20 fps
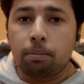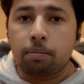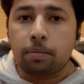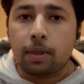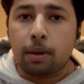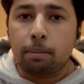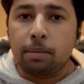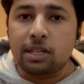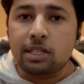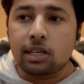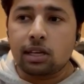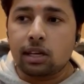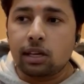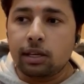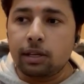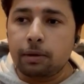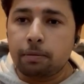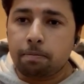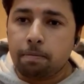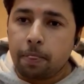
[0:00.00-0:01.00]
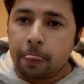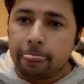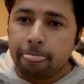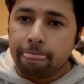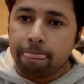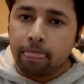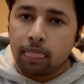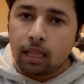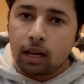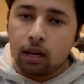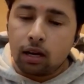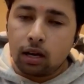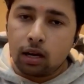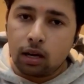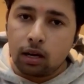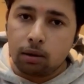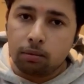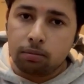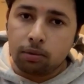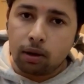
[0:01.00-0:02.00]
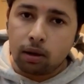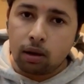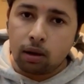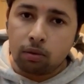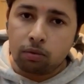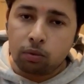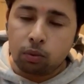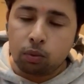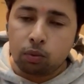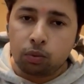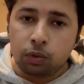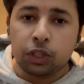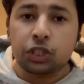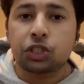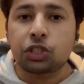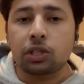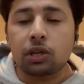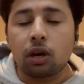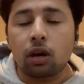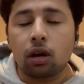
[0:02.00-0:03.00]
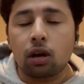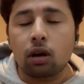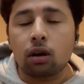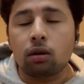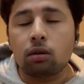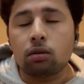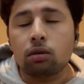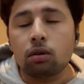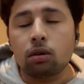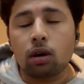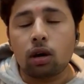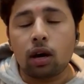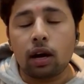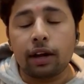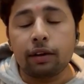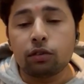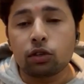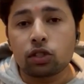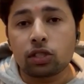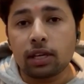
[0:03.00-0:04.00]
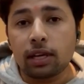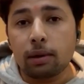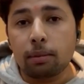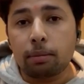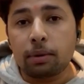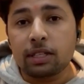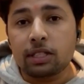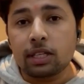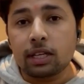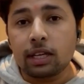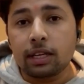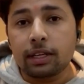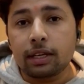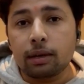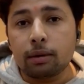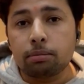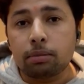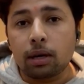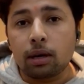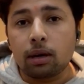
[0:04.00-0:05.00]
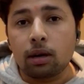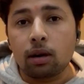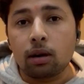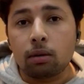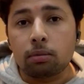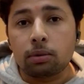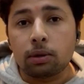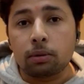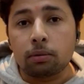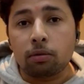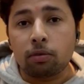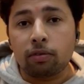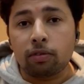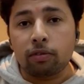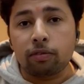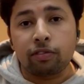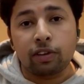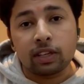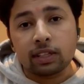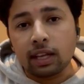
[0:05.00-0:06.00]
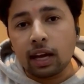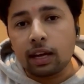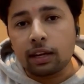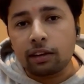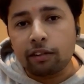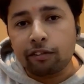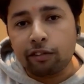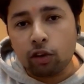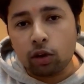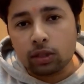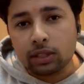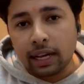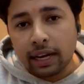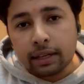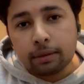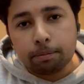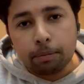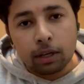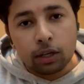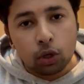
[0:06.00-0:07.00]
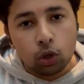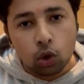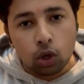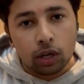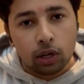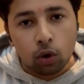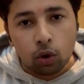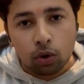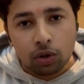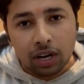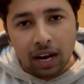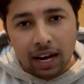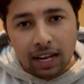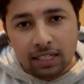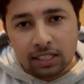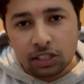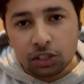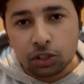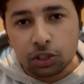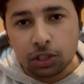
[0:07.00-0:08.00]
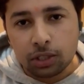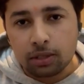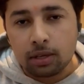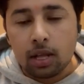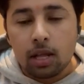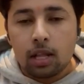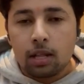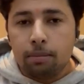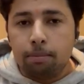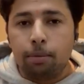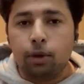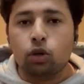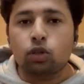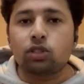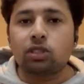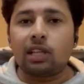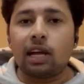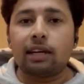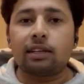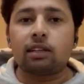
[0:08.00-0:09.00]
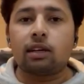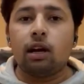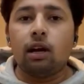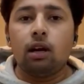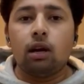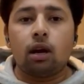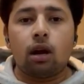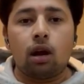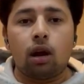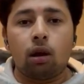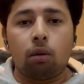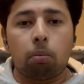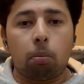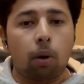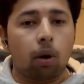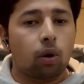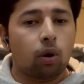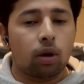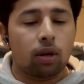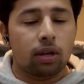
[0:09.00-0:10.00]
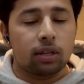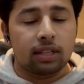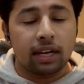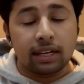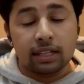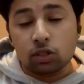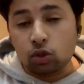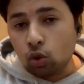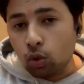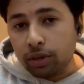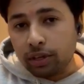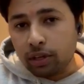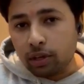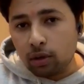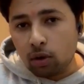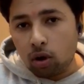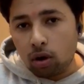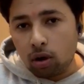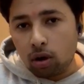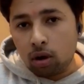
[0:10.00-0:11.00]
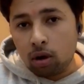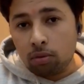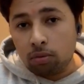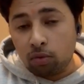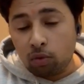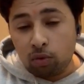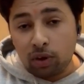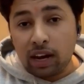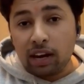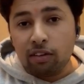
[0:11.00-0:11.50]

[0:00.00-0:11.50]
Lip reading: basically wish I would say basically a vardan for that particular organization, because that is going on